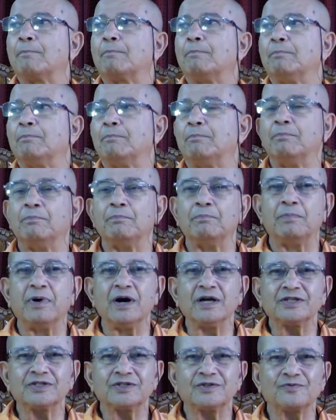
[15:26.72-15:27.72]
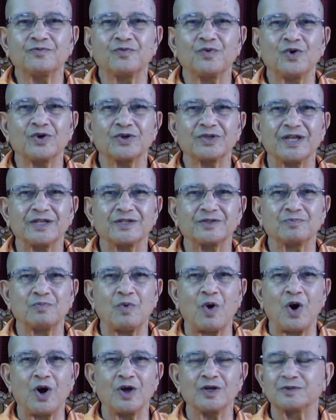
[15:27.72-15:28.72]
bursts forth as
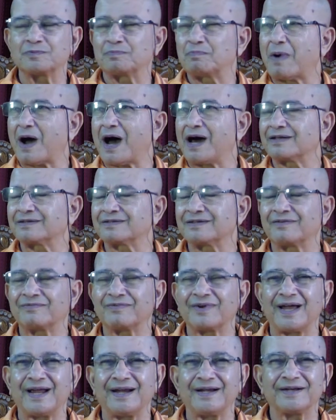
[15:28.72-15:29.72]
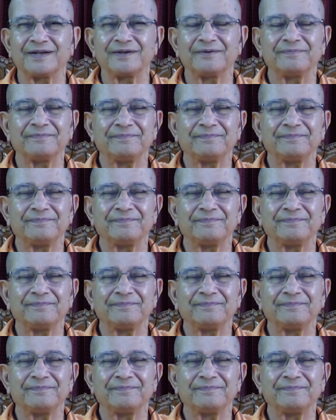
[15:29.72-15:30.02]
small sparks of light.